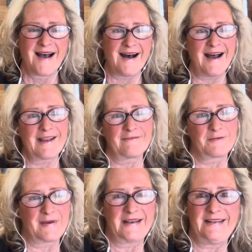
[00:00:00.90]
Hi
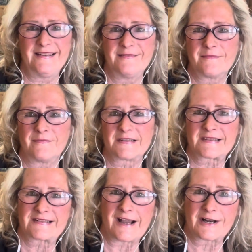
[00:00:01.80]
everybody, this
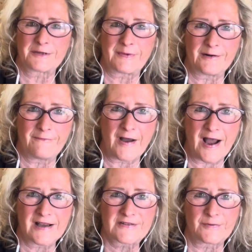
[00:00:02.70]
is Dr. Barb
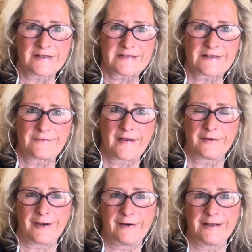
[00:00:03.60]
Fox, Holistic
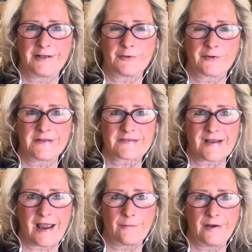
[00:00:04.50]
Veterinarian in Northeast
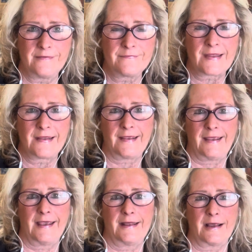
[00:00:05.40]
Iowa,
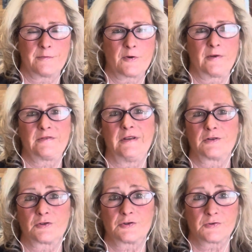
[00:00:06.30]
and I'm going to
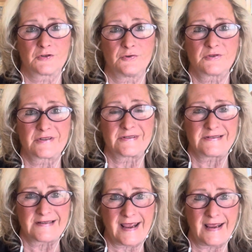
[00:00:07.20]
introduce you
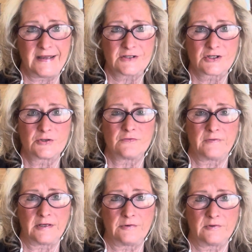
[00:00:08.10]
today to
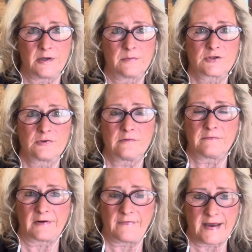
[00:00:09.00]
video number 2 of
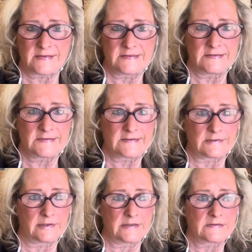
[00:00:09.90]
our vaccine
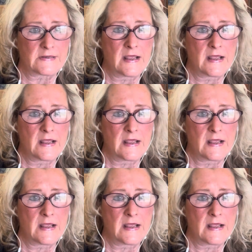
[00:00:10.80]
series.